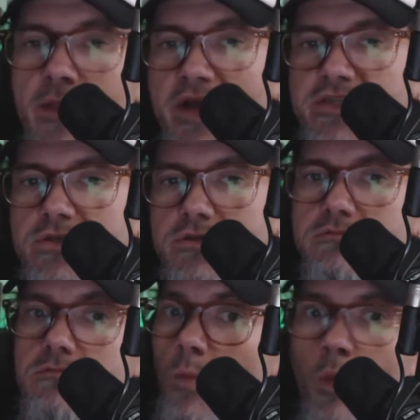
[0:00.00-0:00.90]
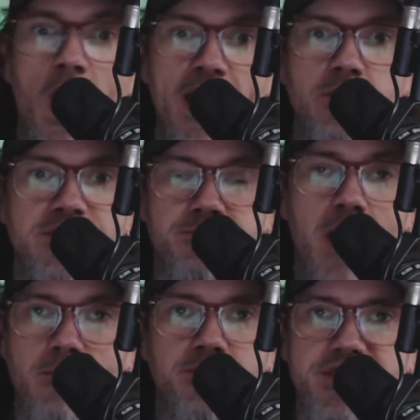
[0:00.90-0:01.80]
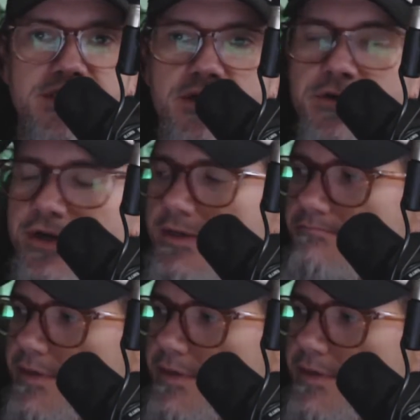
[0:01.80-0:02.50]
that's why it was probably so good,